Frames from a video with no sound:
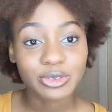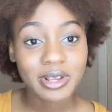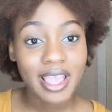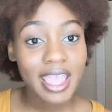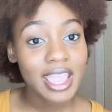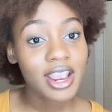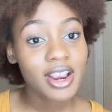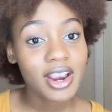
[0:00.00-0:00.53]

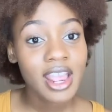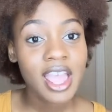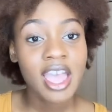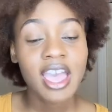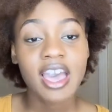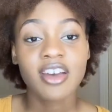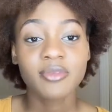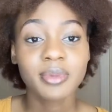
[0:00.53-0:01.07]
hair.
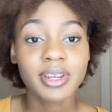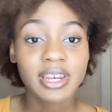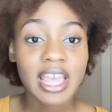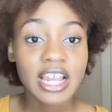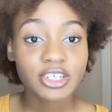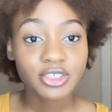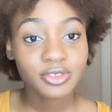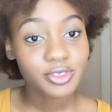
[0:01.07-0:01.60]
I've been
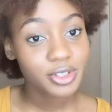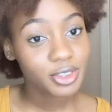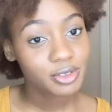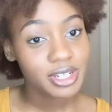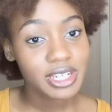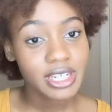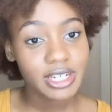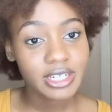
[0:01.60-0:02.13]
natural for
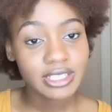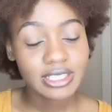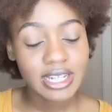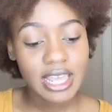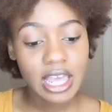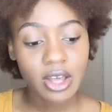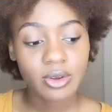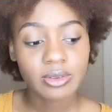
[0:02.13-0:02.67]
three years
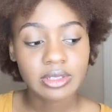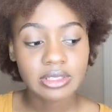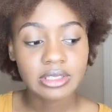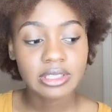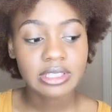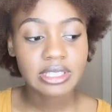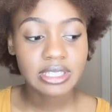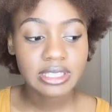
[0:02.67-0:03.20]
now.
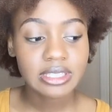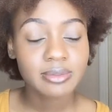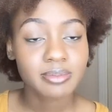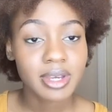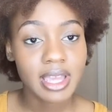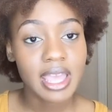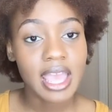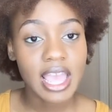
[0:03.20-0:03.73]
This
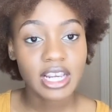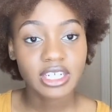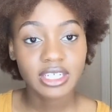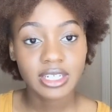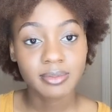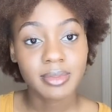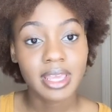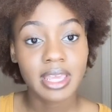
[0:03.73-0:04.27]
month I
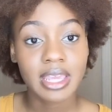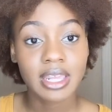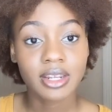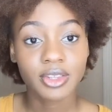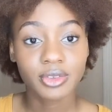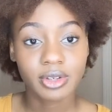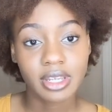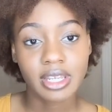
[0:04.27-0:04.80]
actually made
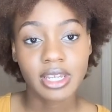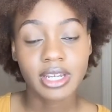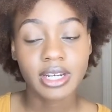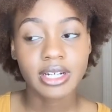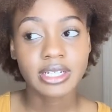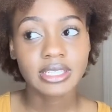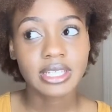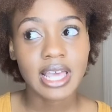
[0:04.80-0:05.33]
three
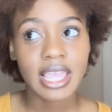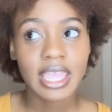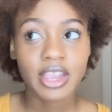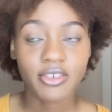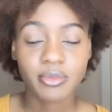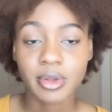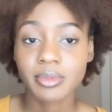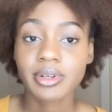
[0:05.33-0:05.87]
years. I
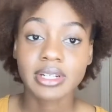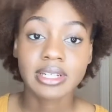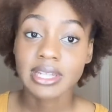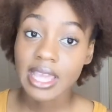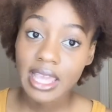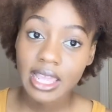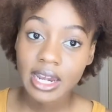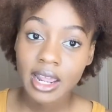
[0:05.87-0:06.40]
can't remember the
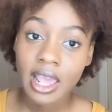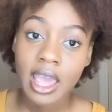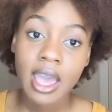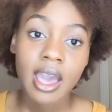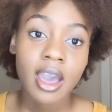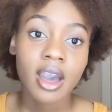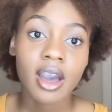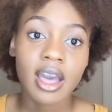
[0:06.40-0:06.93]
date.
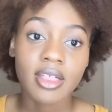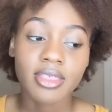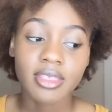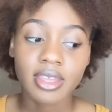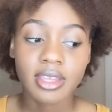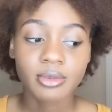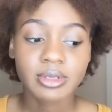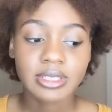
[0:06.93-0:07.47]
I
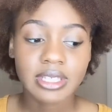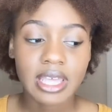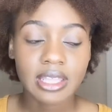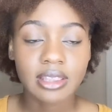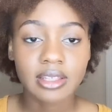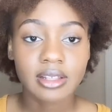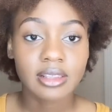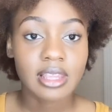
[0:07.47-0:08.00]
think it was like
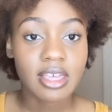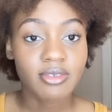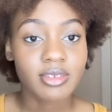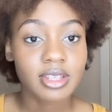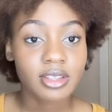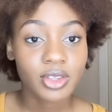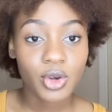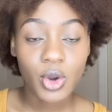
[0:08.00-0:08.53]
the
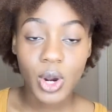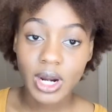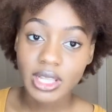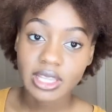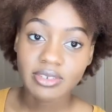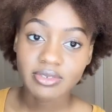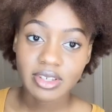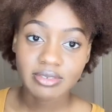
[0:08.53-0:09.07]
11th or
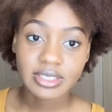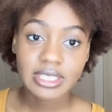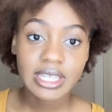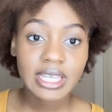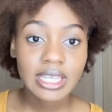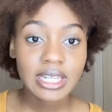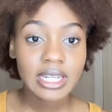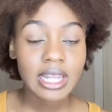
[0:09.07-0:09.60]
the
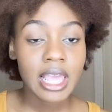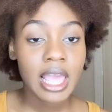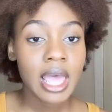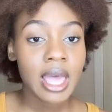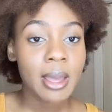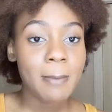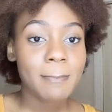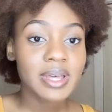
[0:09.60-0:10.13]
15th.
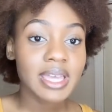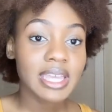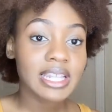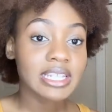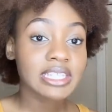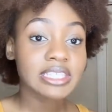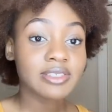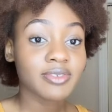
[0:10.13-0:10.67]
But in
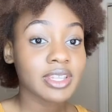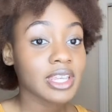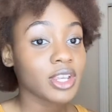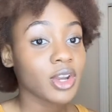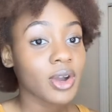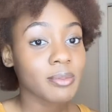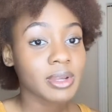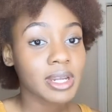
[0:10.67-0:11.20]
this video,
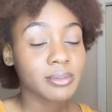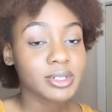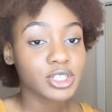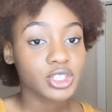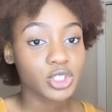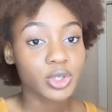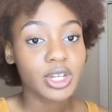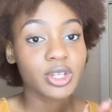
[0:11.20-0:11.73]
I'm going to be
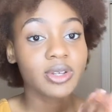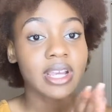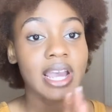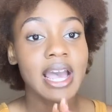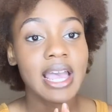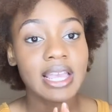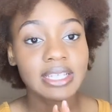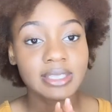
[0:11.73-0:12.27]
showing you
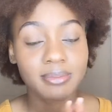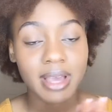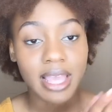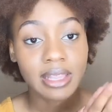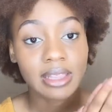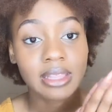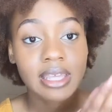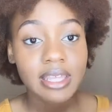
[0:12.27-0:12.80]
guys my
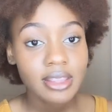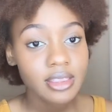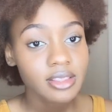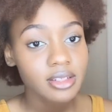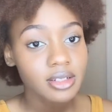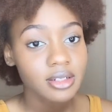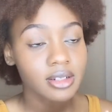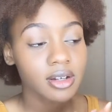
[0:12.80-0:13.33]
length,
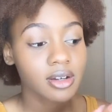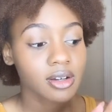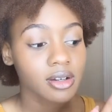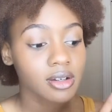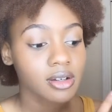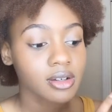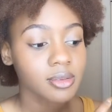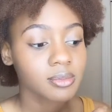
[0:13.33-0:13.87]

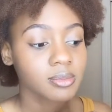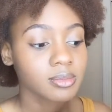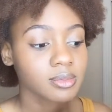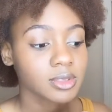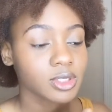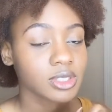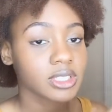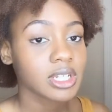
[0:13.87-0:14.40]
um
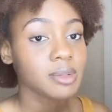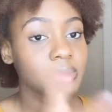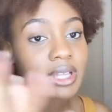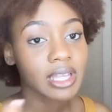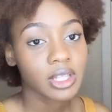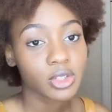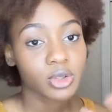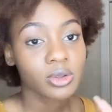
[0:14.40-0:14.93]
so it's gonna be
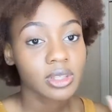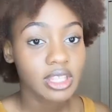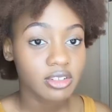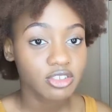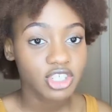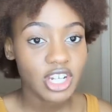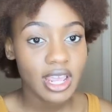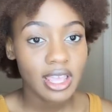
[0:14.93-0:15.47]
like a little live
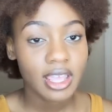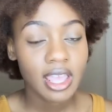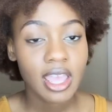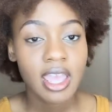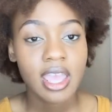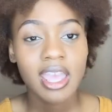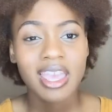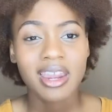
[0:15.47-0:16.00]
check
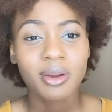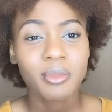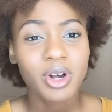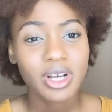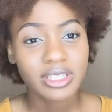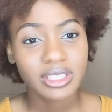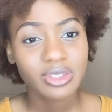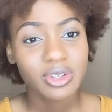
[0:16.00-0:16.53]
and i'm
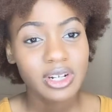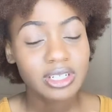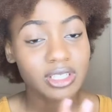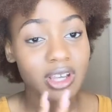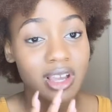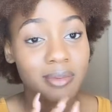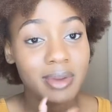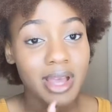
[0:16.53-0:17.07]
also gonna
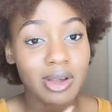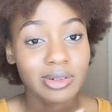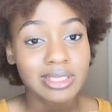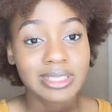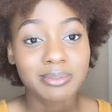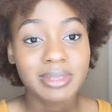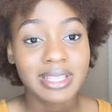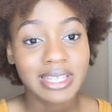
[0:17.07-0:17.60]
talk about
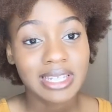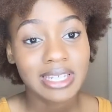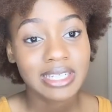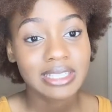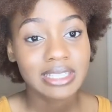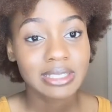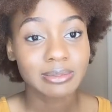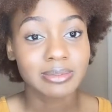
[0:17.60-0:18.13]
some things
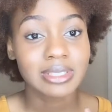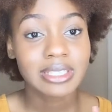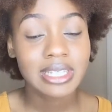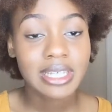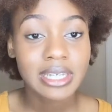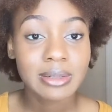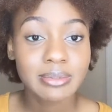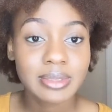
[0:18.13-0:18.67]
some
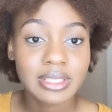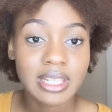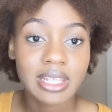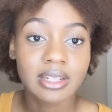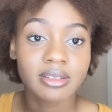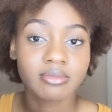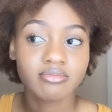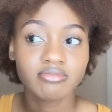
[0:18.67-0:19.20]
tips
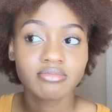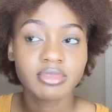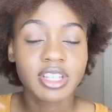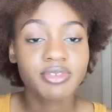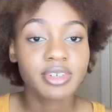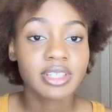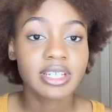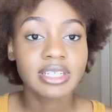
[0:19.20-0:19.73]
and
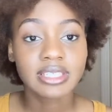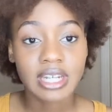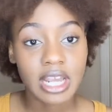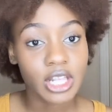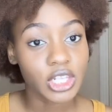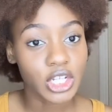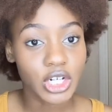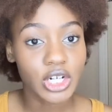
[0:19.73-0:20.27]
different things that i
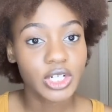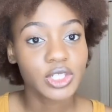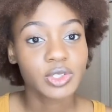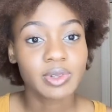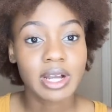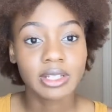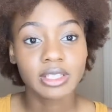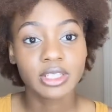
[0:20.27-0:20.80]
learned
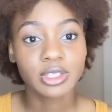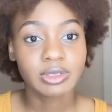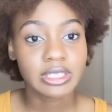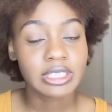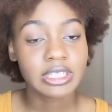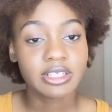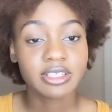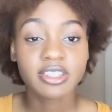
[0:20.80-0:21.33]
throughout the three
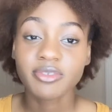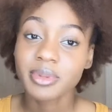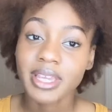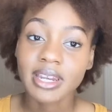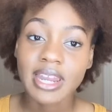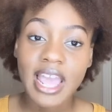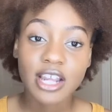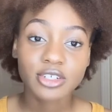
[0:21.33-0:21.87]
years of being
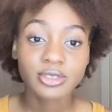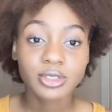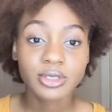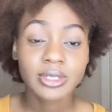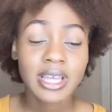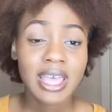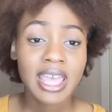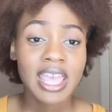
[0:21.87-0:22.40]
natural
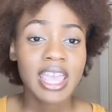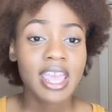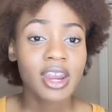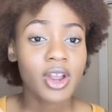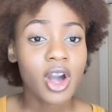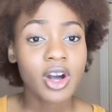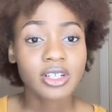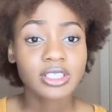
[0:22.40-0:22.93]
and
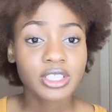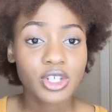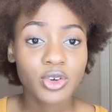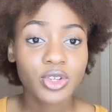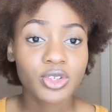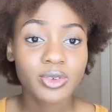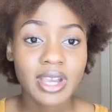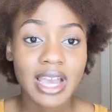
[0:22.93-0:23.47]
also
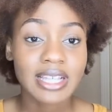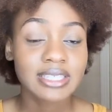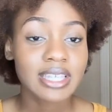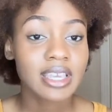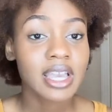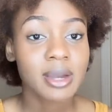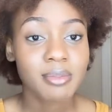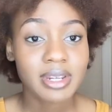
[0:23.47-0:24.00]
you guys can
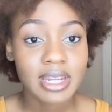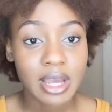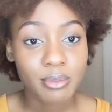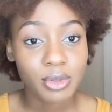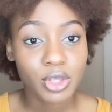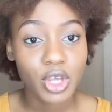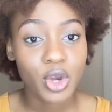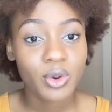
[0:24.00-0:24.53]
comment down
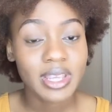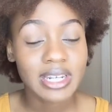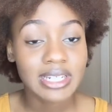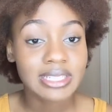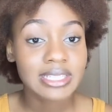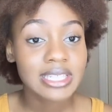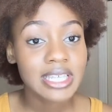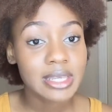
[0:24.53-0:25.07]
below any
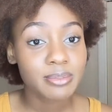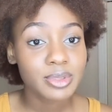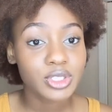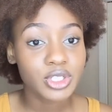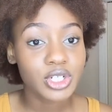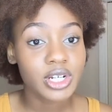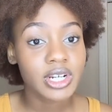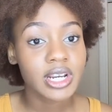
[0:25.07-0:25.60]
tips
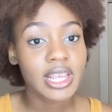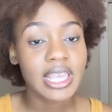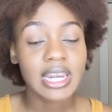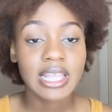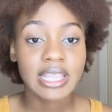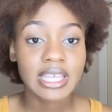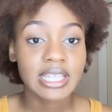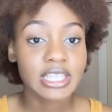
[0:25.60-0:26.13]
or
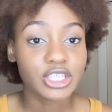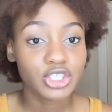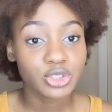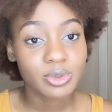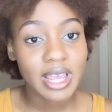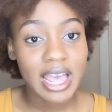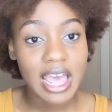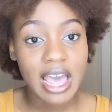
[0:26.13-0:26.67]
anything that you
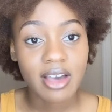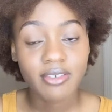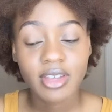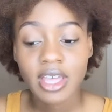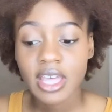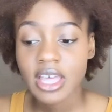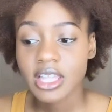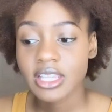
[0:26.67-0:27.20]
have
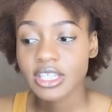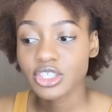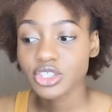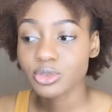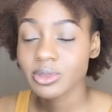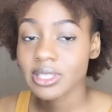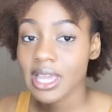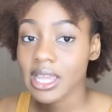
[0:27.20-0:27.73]
that you
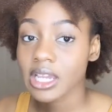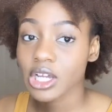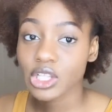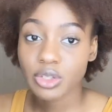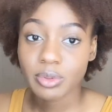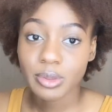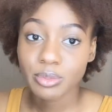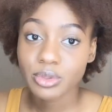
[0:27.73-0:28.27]
would like other
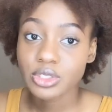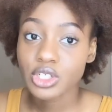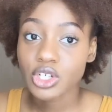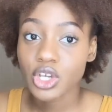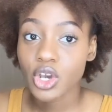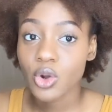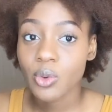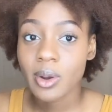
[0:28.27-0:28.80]
people to
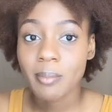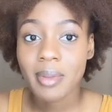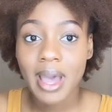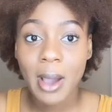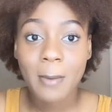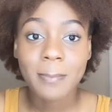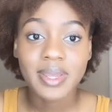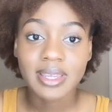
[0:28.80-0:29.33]
know
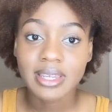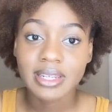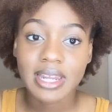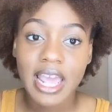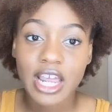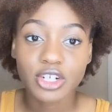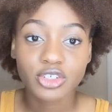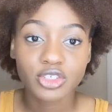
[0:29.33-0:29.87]
about being
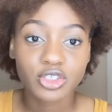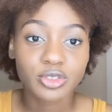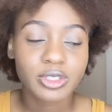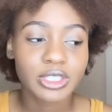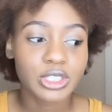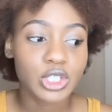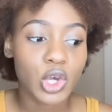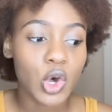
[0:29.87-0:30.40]
natural
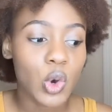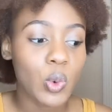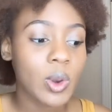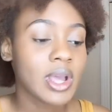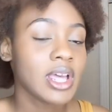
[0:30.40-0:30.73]
so